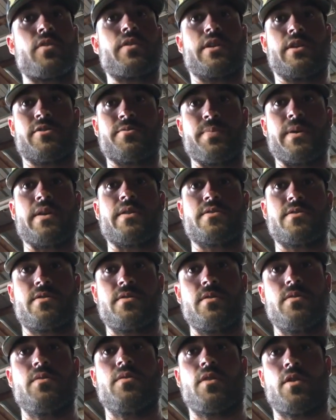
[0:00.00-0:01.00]
learning experience,
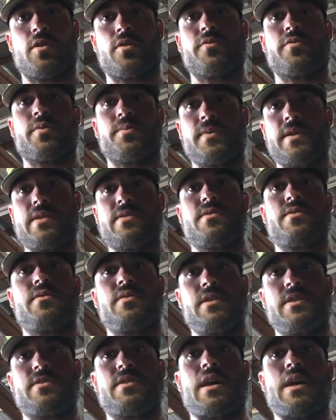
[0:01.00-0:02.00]
you learn from
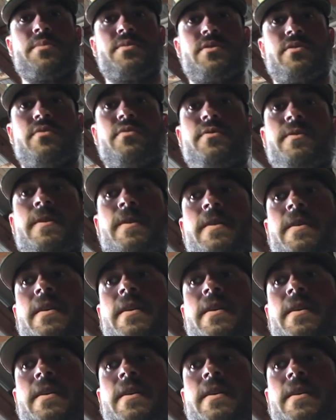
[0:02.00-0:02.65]
these types of